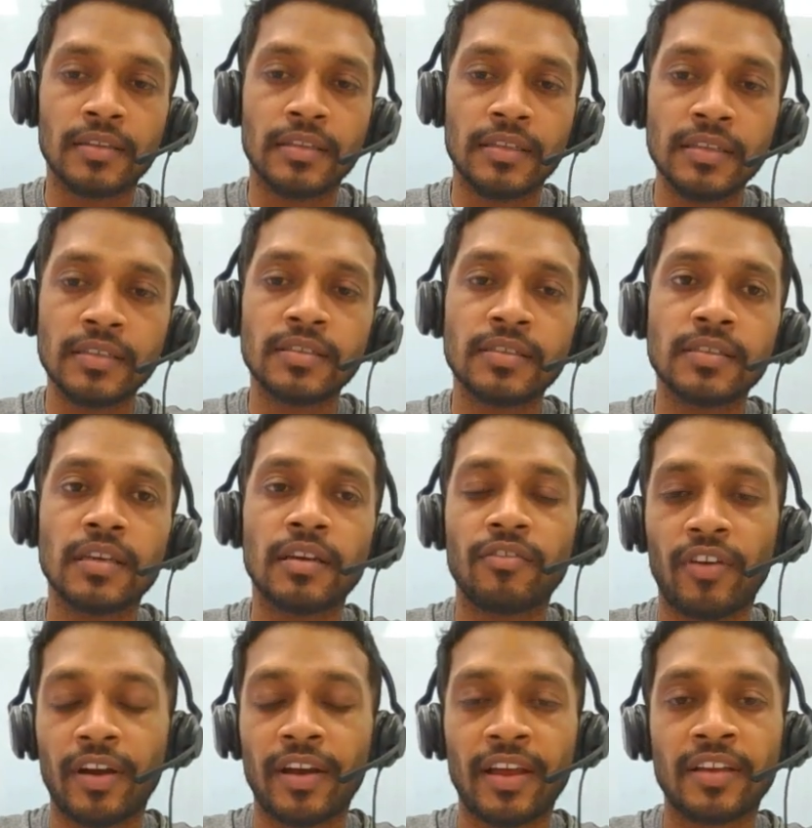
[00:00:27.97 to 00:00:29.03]
these
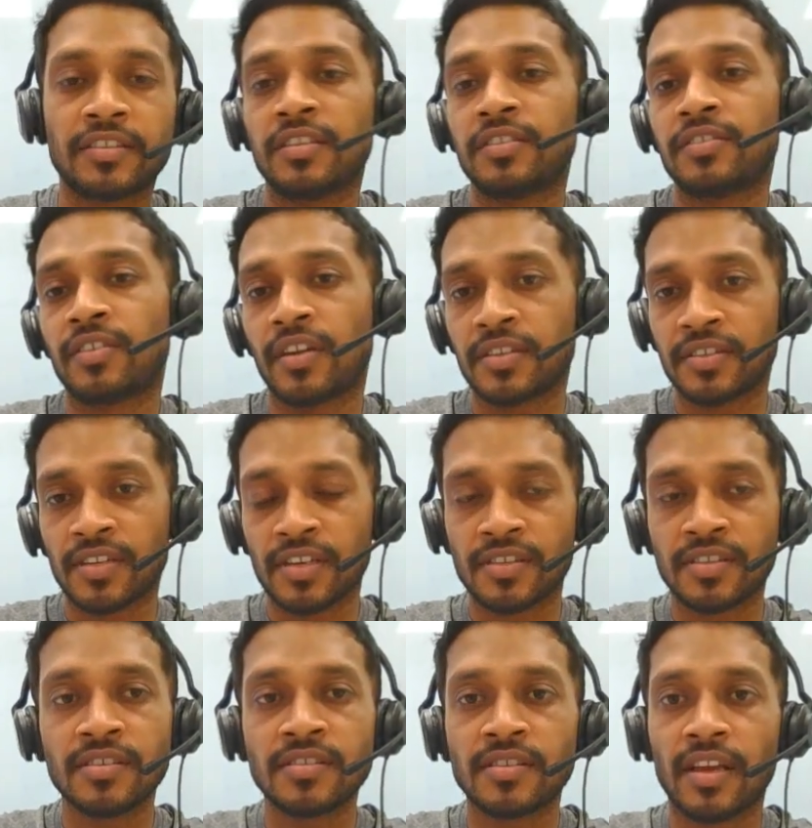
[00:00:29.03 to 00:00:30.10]
financial
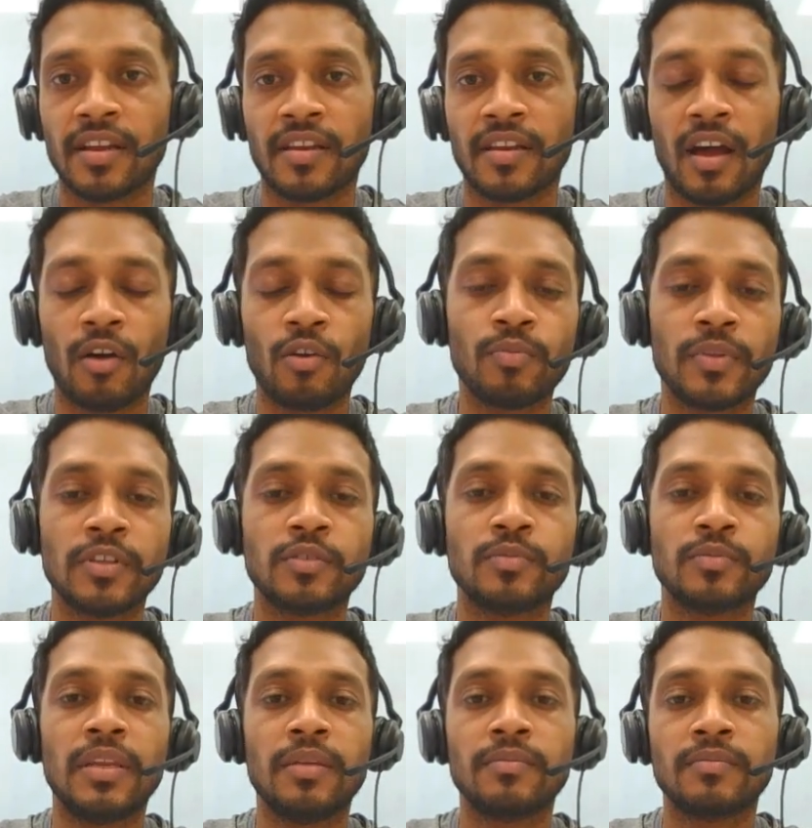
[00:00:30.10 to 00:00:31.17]
transactions and how this
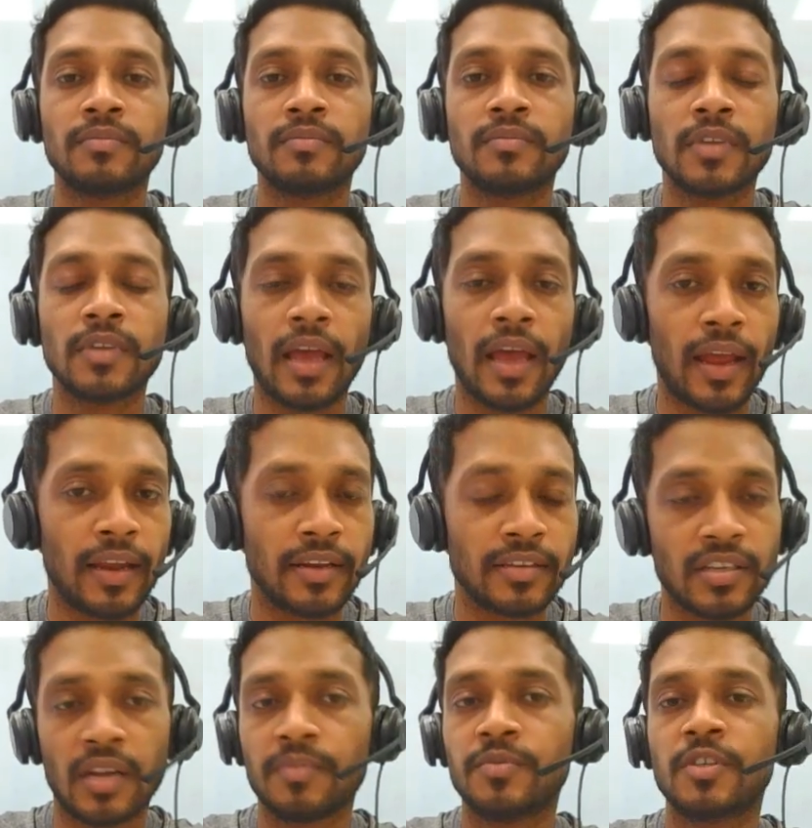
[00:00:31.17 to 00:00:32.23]
billing and
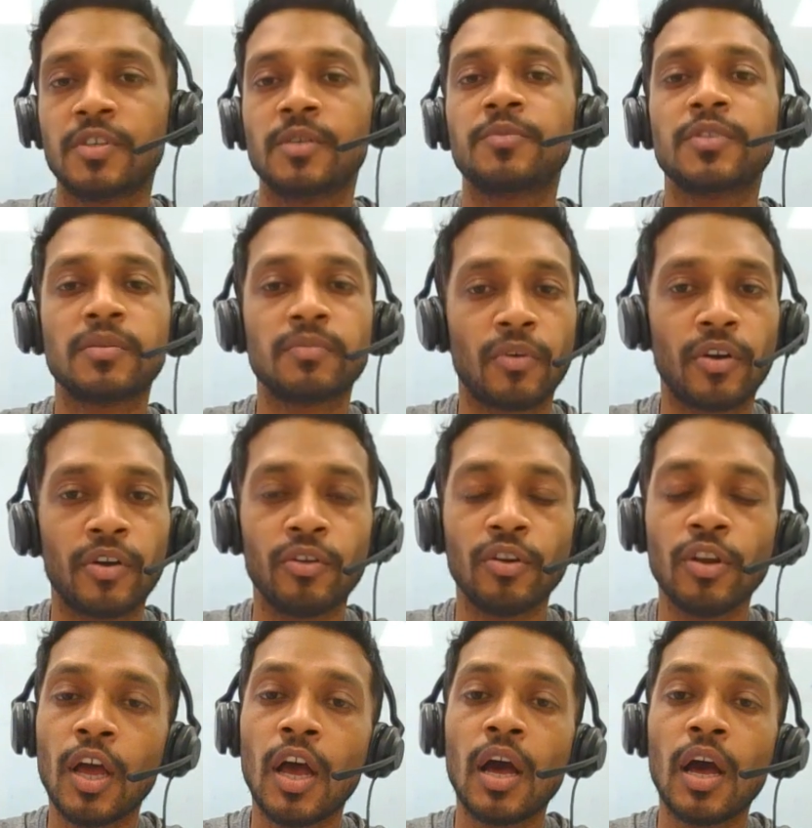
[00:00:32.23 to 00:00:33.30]
subscription module
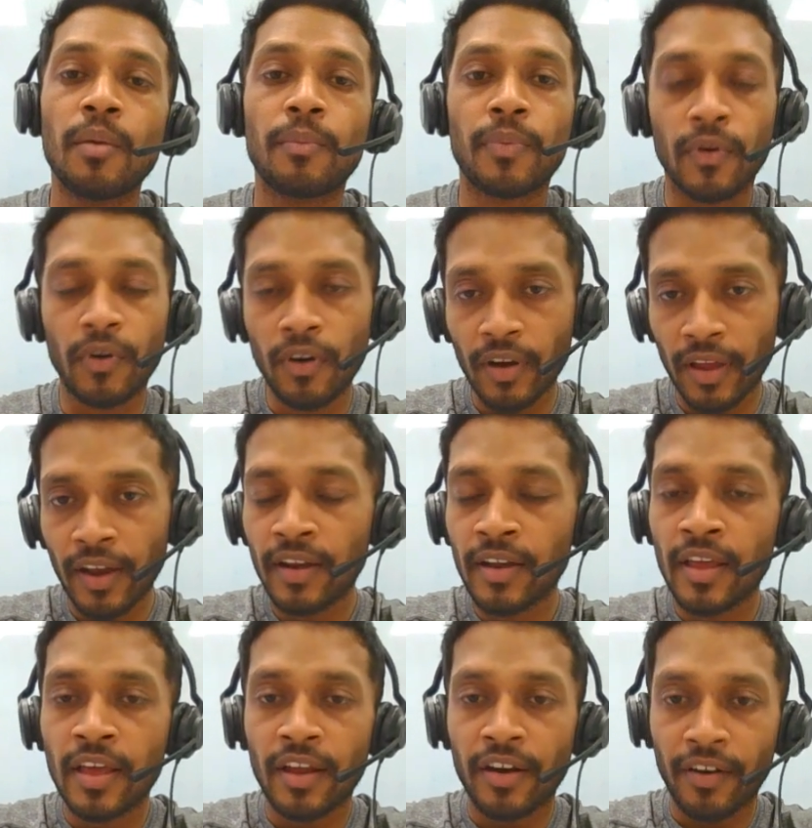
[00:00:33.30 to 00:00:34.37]
prorate
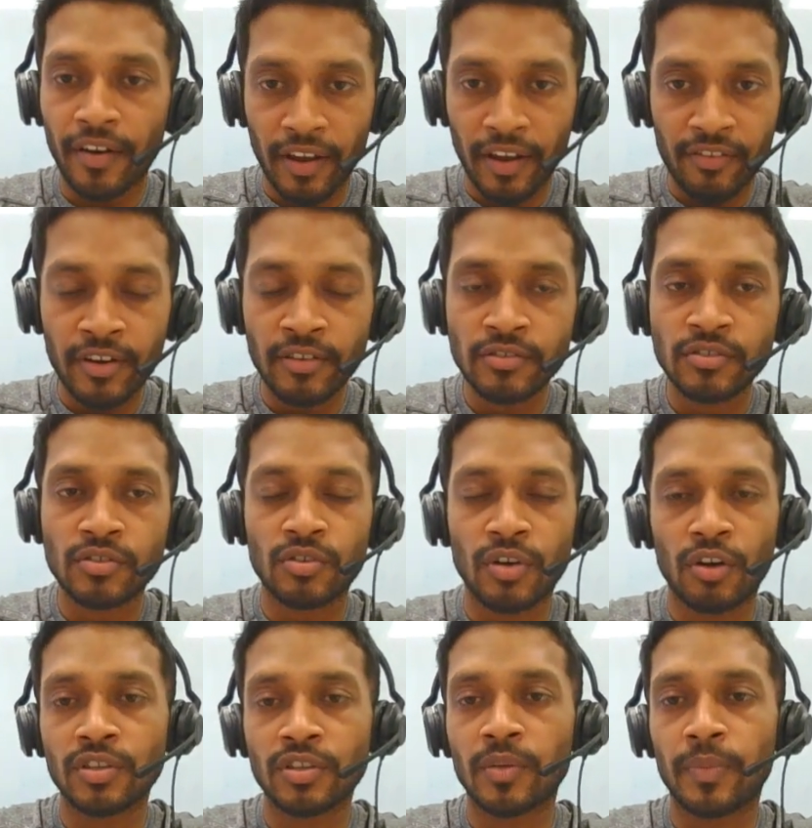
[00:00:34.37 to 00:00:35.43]
revenues
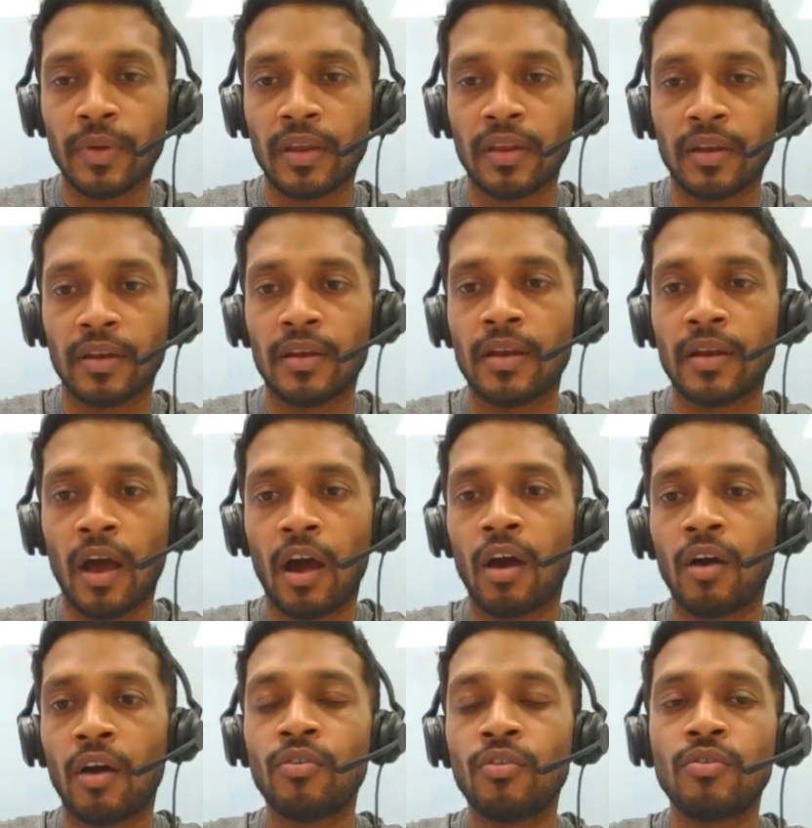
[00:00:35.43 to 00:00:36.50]
throughout the period and
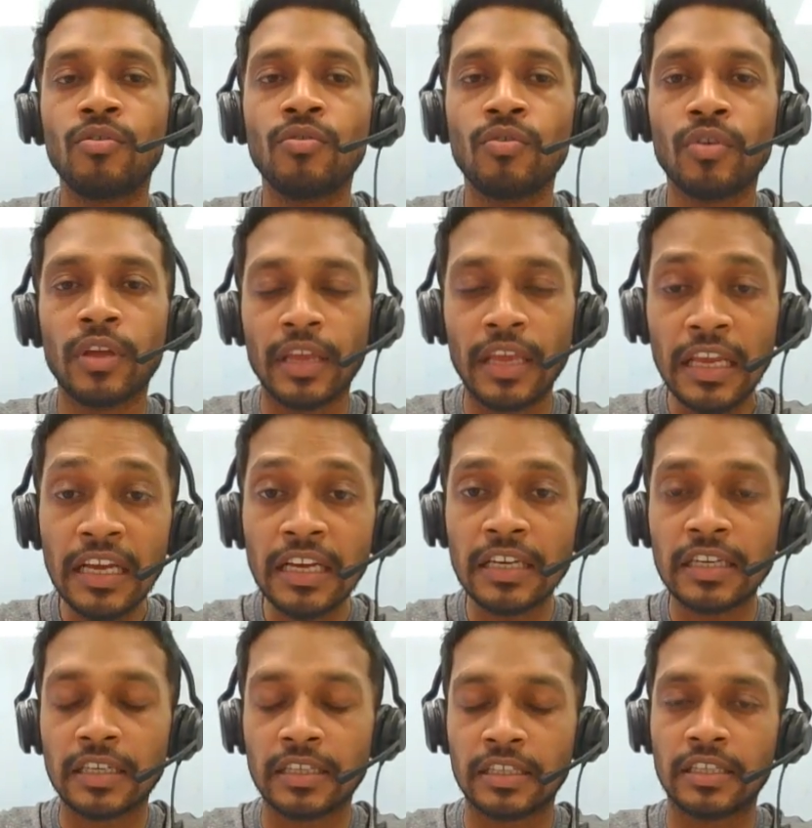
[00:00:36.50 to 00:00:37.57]
how to incur